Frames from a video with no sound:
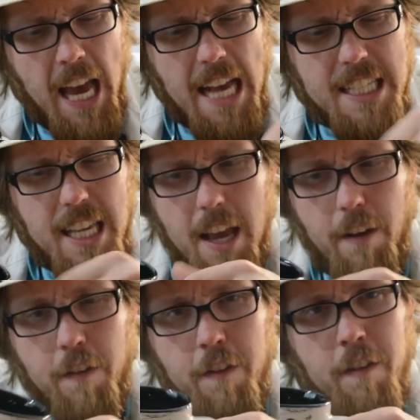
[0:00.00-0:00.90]
as
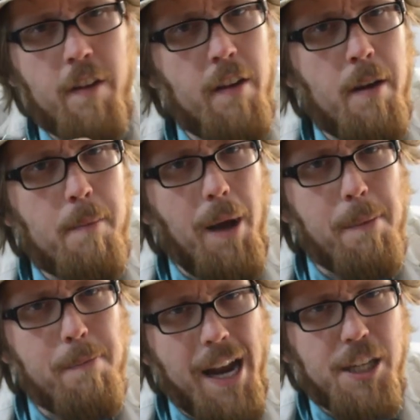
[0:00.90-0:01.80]
if by
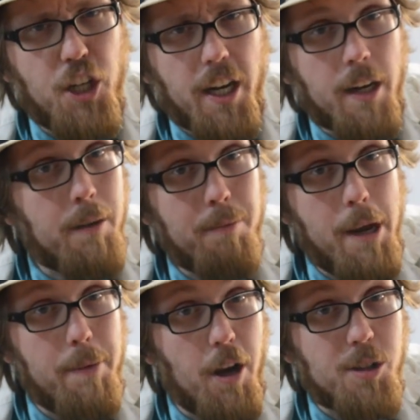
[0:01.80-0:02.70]
magic.
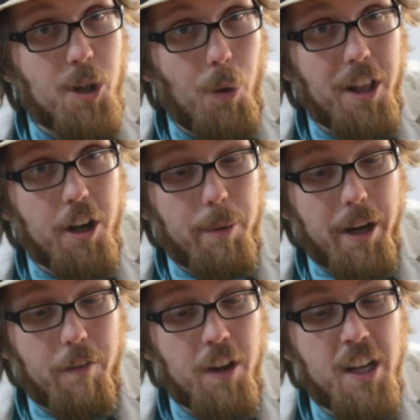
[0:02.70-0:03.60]
Maybe also a little bit
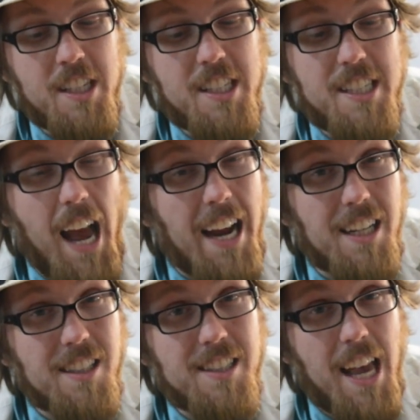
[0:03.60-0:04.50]
of
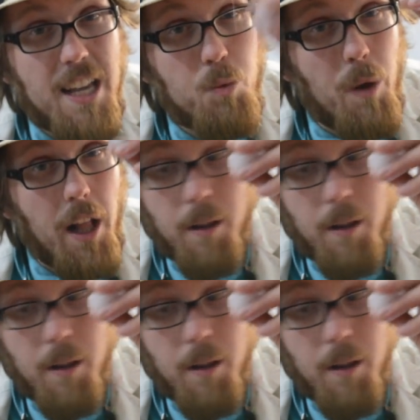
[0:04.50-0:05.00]
science as well.